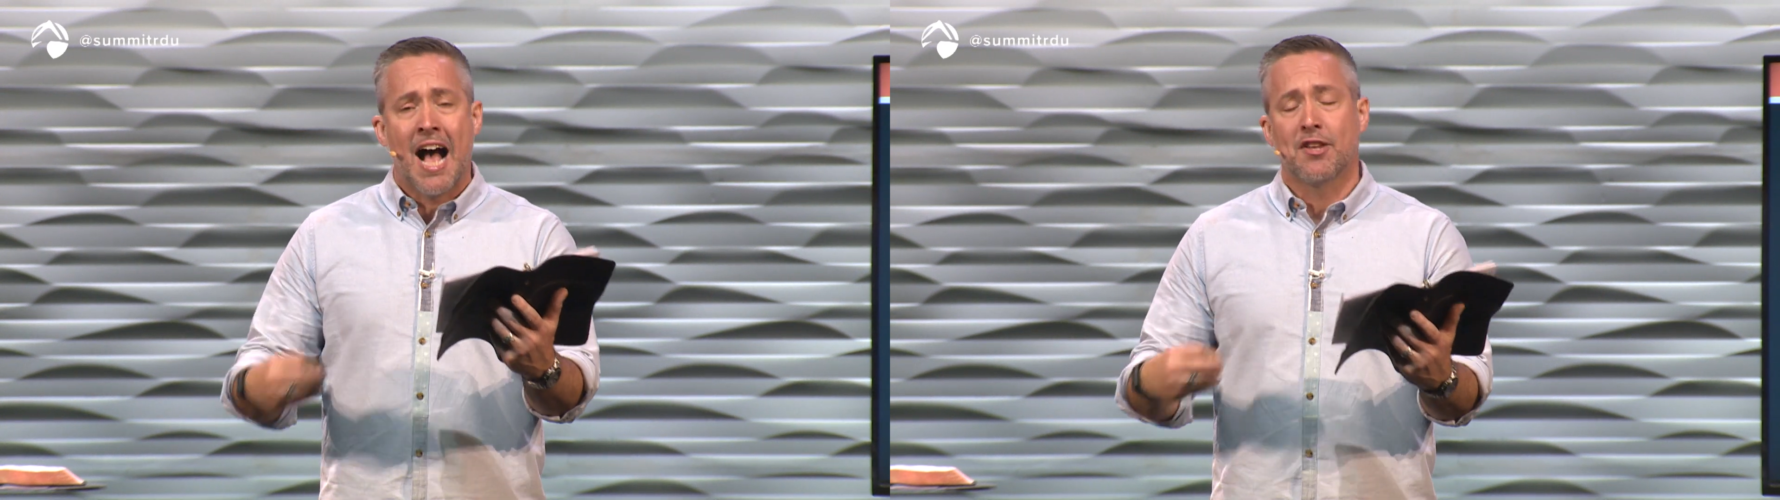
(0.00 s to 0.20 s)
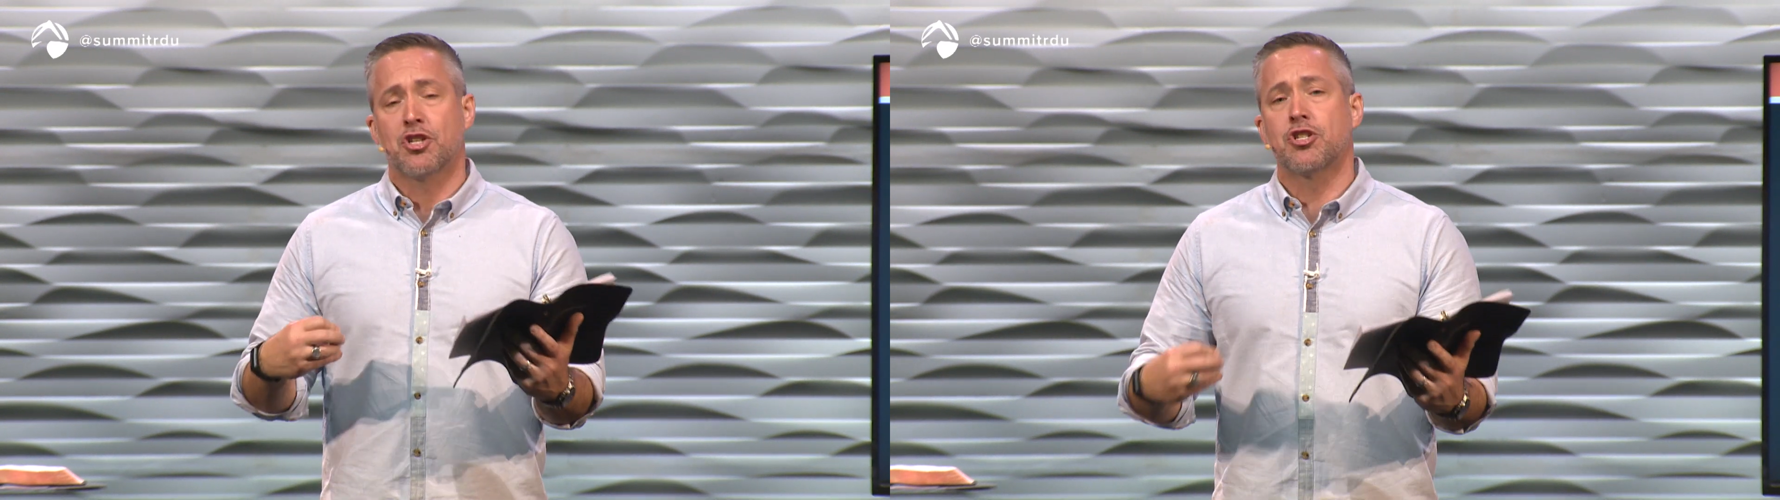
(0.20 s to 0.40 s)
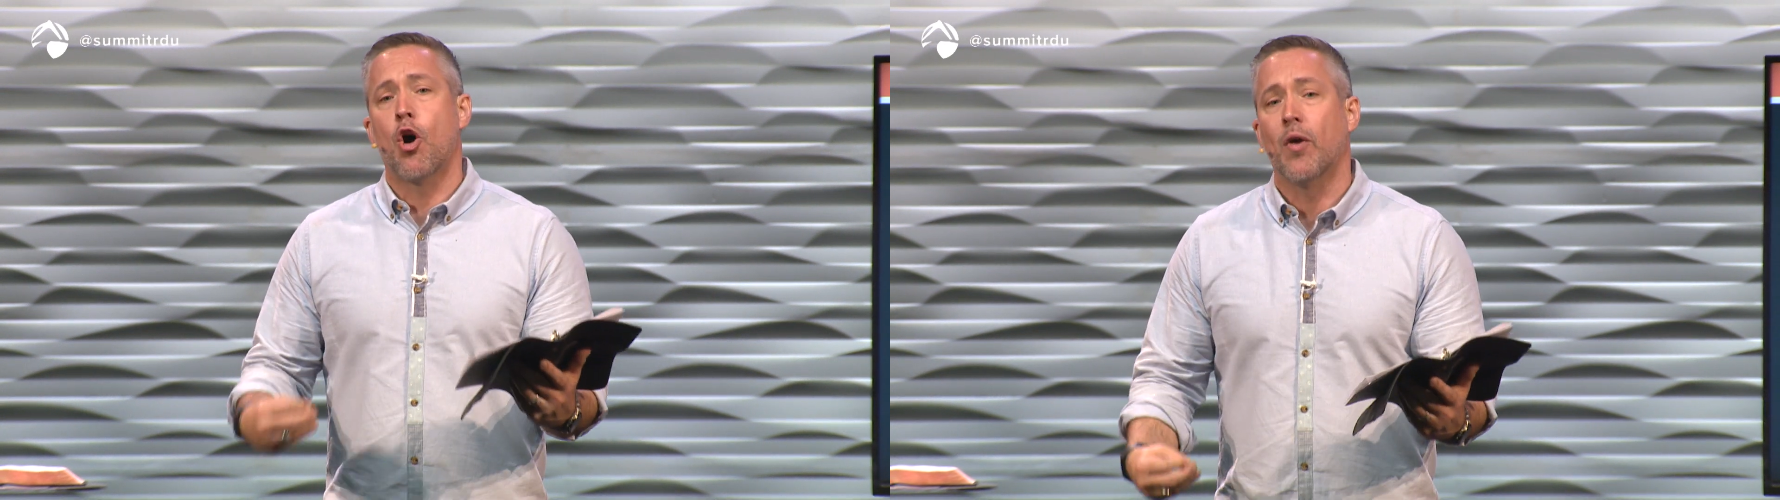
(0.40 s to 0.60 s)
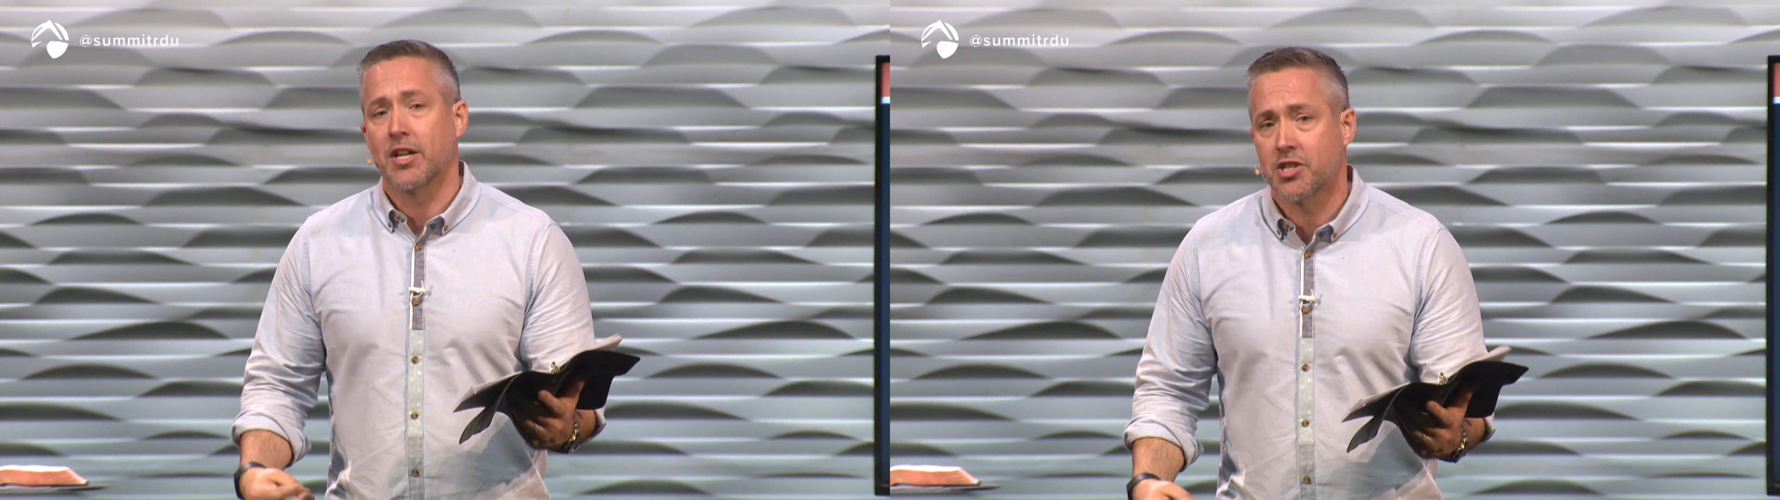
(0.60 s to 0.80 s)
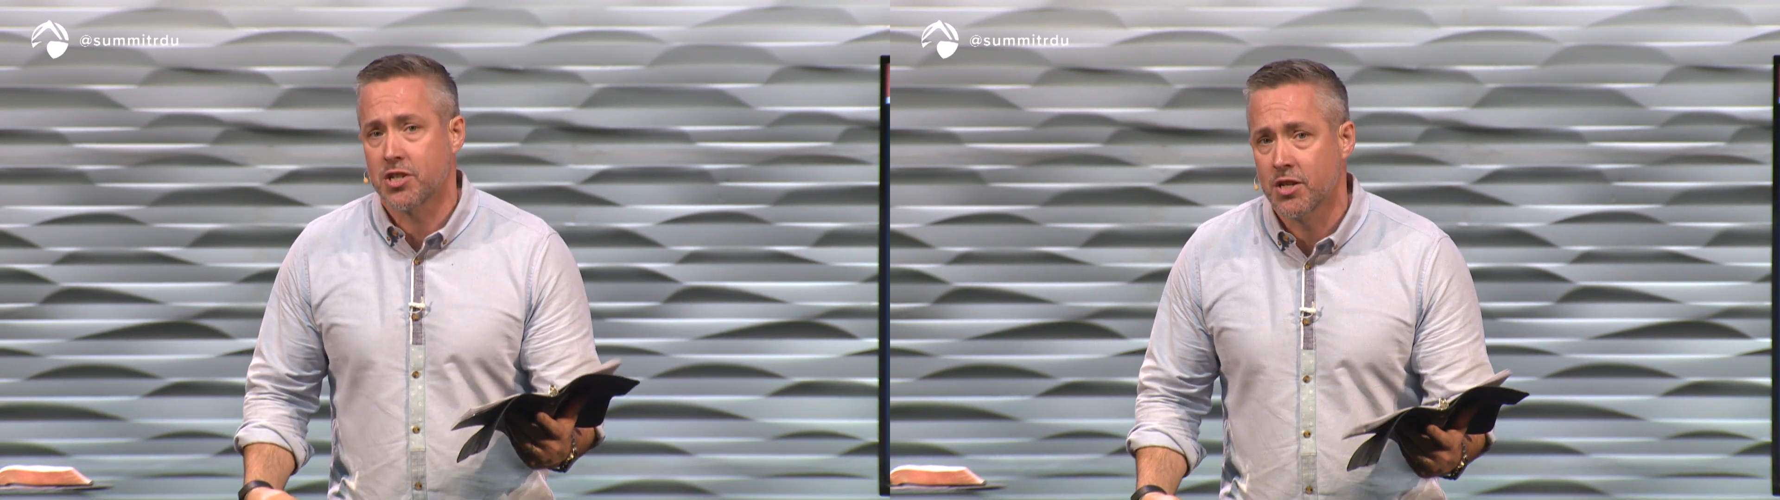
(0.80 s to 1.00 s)
not
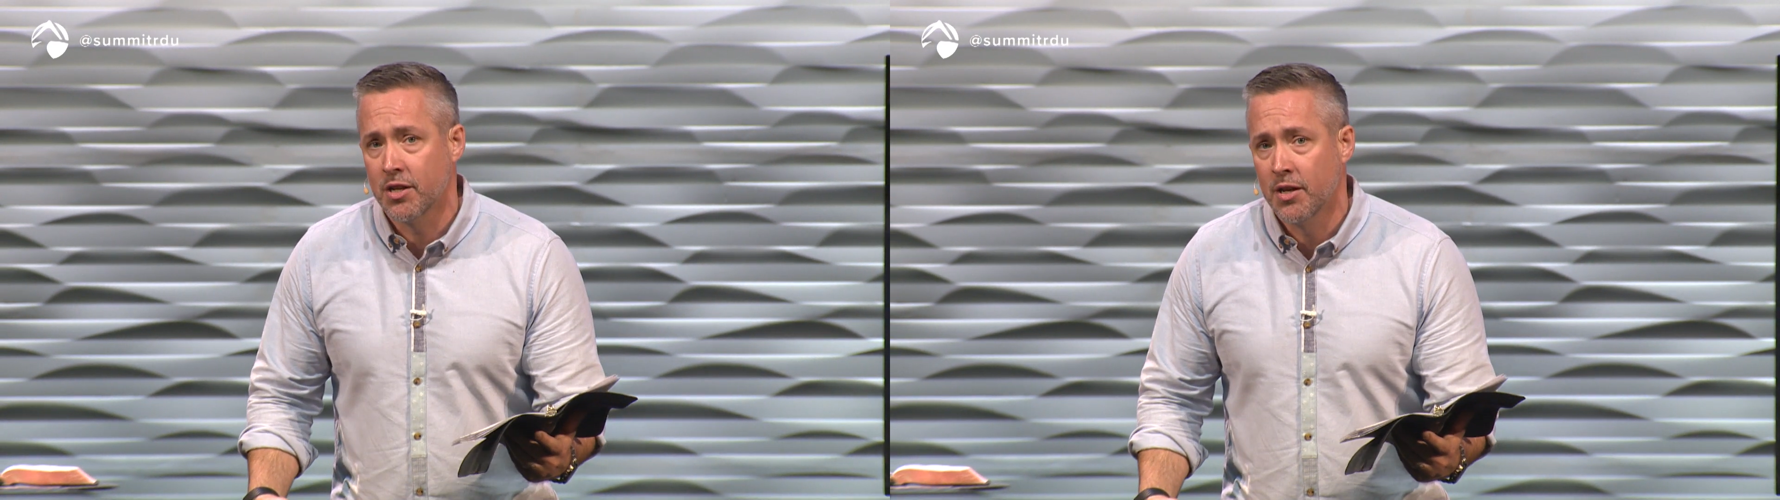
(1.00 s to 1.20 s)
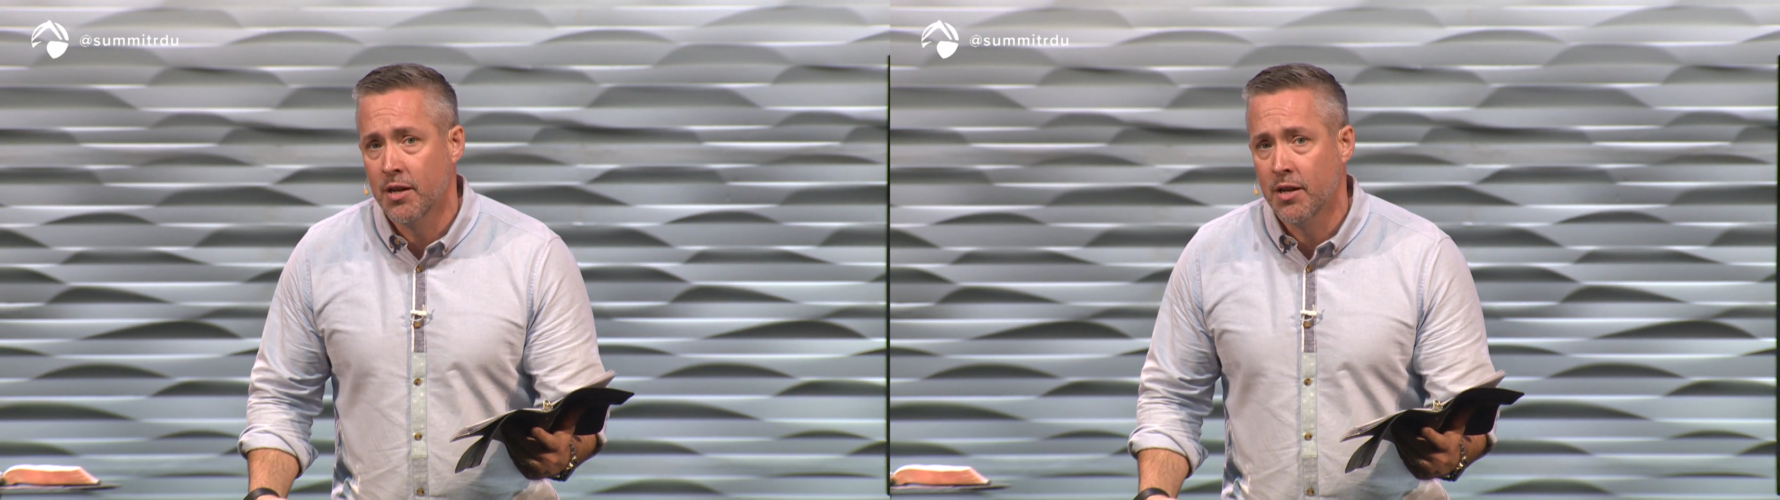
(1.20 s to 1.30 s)
Stoics.